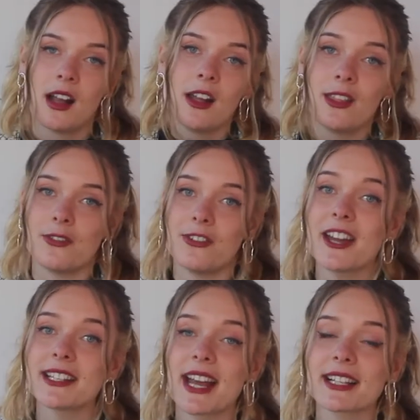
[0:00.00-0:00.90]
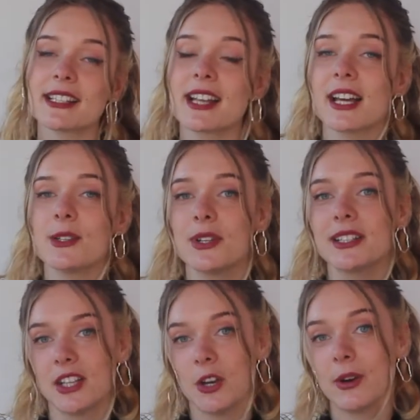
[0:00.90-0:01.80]
The first exercise we'll
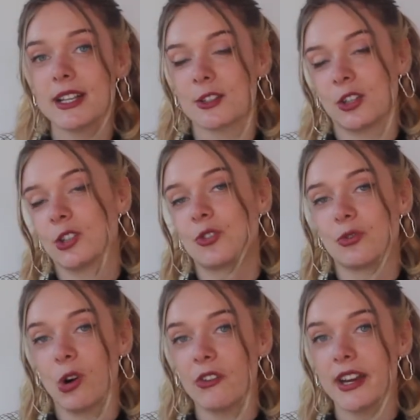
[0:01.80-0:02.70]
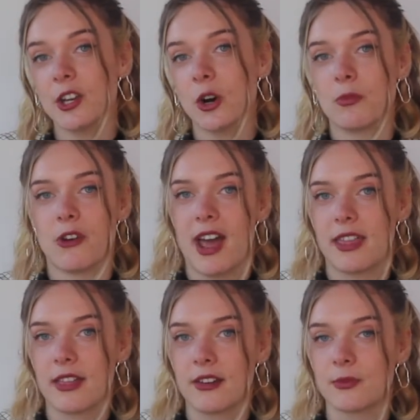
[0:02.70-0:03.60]
do is called drawing your
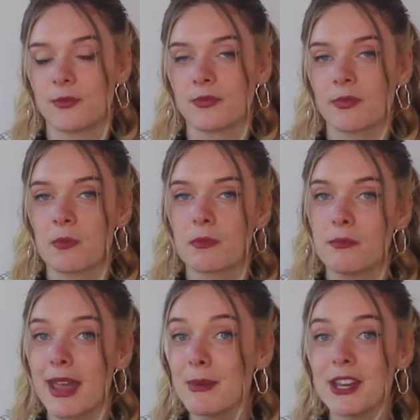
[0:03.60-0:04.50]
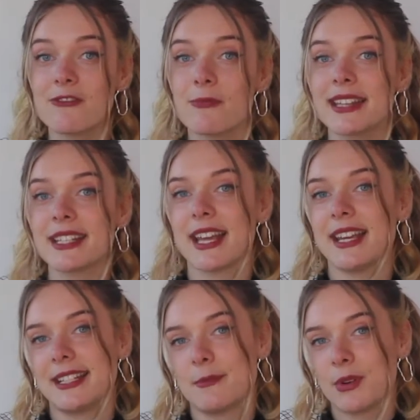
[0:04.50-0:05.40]
breath. Maybe you've
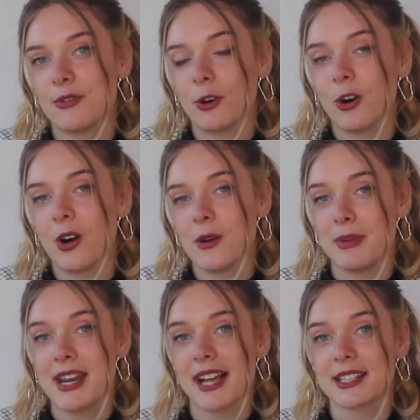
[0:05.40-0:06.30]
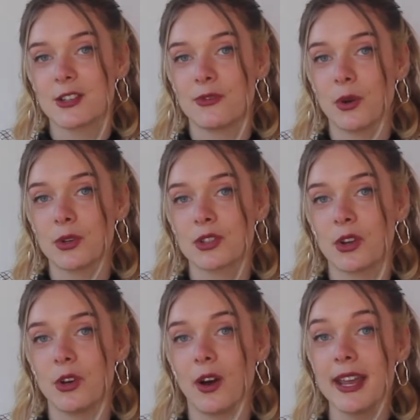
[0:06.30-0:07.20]
meditated before and been asked to
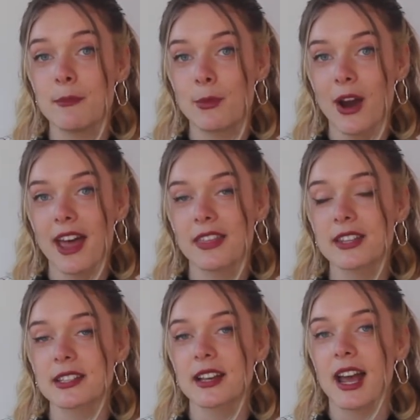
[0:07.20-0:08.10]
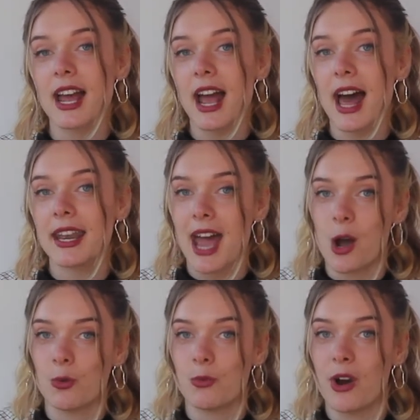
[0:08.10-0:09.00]
focus on your in-breaths and
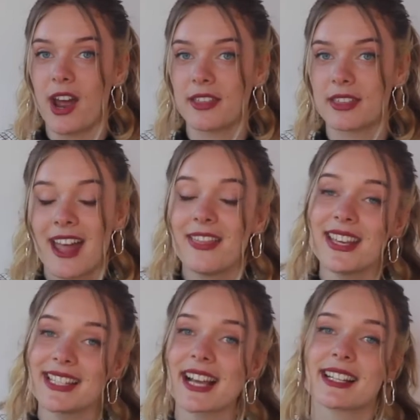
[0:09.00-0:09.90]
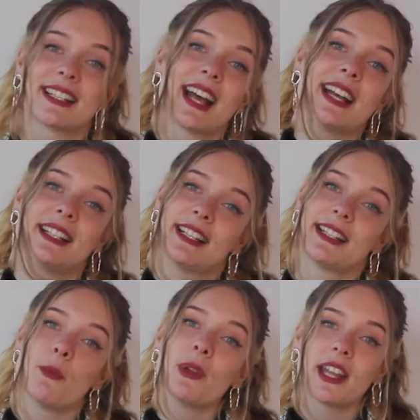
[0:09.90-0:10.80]
out-breaths. This exercise
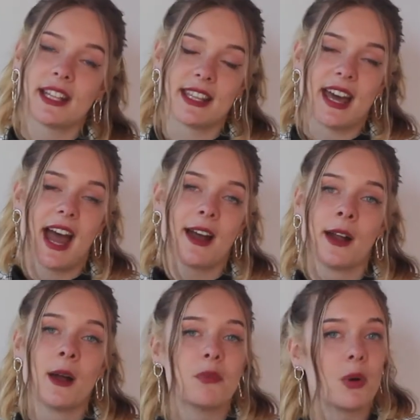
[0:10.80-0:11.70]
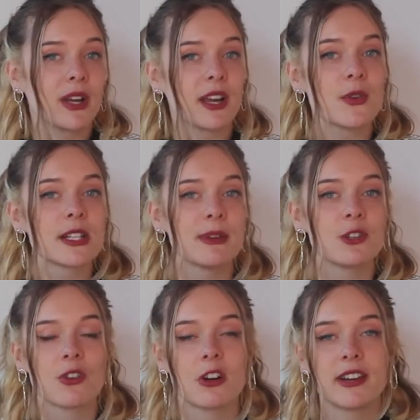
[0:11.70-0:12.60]
is similar to that, but we're going to
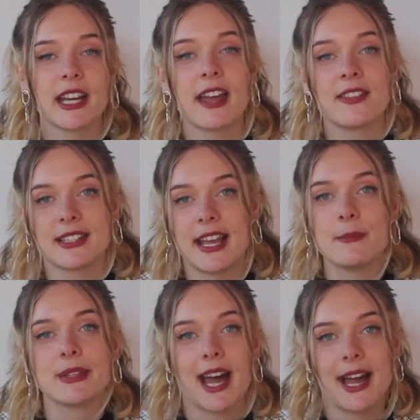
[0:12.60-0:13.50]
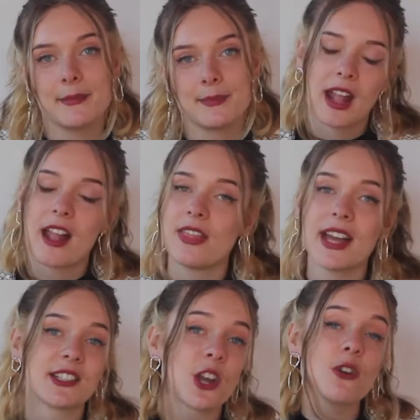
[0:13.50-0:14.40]
be drawing at the same time.
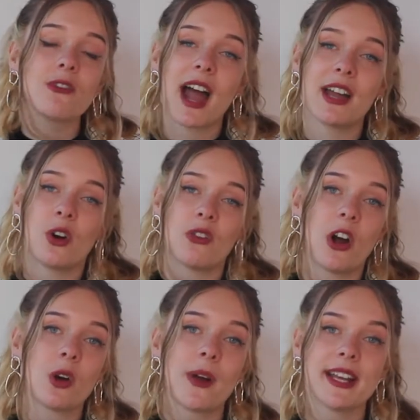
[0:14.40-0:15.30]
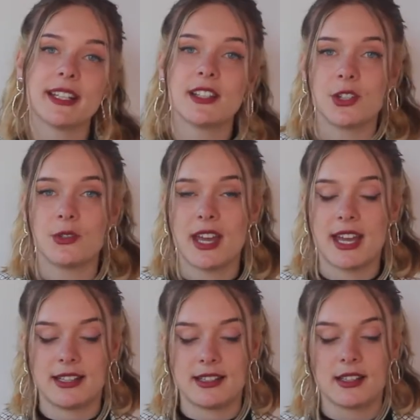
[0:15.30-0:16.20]
There's no right or wrong way to do
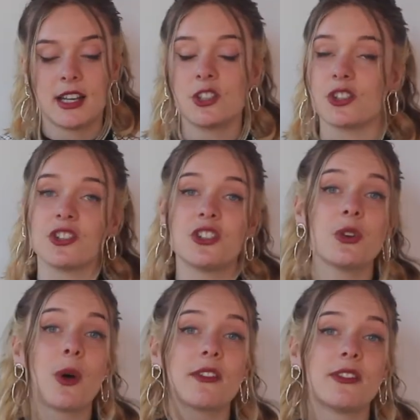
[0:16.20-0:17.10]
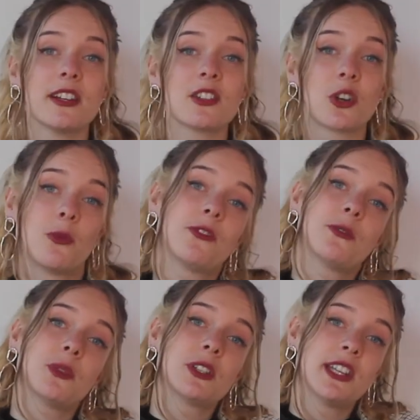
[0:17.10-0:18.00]
this, just do what feels
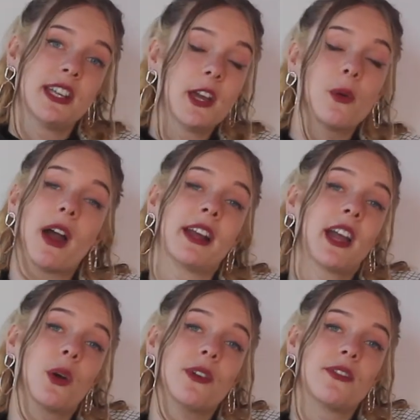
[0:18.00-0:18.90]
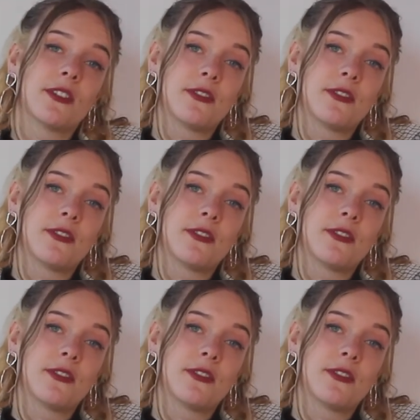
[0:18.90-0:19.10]
comfortable to you and go with the